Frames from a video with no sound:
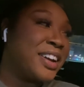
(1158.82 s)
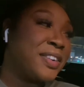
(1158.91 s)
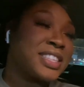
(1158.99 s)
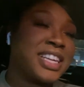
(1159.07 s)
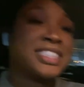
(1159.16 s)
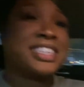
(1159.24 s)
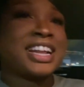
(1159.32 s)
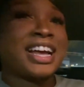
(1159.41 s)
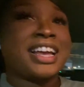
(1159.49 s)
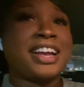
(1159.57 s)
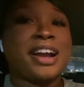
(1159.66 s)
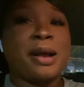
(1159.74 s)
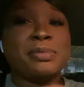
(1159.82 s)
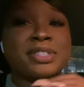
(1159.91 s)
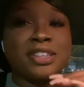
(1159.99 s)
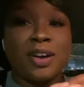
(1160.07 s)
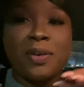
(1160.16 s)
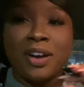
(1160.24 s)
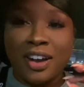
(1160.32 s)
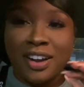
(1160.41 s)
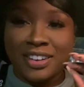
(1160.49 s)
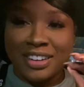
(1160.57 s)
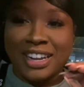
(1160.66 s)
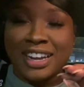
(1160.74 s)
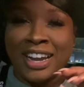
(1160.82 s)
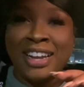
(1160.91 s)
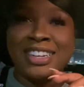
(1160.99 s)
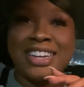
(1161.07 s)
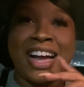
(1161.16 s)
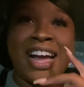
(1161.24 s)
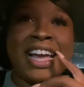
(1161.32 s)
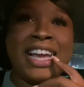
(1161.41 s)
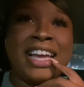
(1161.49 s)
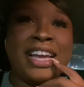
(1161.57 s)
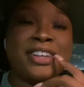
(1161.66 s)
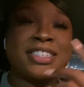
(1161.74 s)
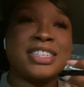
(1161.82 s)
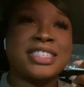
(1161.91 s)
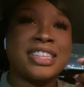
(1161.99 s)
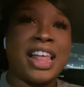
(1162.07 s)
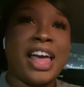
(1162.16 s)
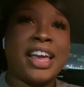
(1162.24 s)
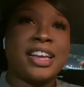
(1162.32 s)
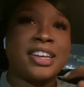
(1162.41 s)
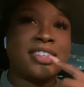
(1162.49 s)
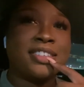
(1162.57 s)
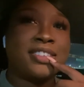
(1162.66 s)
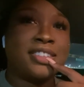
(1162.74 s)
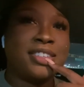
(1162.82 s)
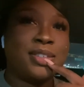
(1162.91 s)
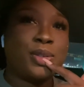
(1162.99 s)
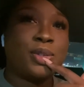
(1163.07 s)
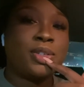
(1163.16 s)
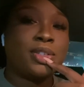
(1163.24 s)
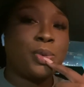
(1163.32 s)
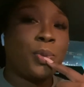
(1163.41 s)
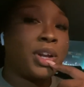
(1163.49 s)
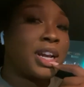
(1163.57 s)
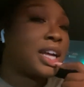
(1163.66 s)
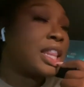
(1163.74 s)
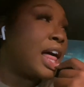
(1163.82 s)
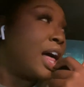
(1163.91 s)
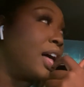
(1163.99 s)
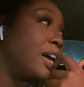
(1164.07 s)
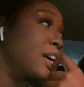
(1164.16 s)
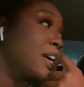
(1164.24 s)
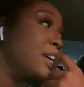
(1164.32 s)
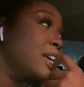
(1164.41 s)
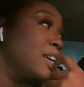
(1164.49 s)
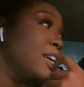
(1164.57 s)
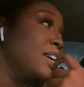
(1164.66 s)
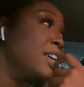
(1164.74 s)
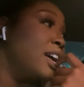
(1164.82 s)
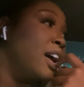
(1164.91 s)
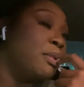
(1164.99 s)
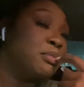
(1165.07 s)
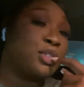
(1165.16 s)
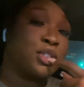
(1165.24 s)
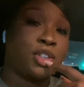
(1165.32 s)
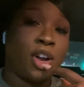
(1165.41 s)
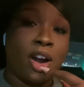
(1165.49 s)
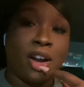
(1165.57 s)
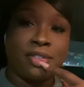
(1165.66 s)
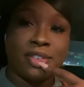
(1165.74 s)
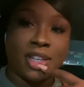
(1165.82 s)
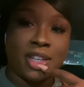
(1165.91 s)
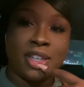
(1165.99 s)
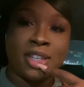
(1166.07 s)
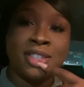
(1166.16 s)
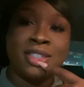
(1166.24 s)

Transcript: Don't say she not here. I'm so hungry. I ain't eat since like 1:00. I'm starving.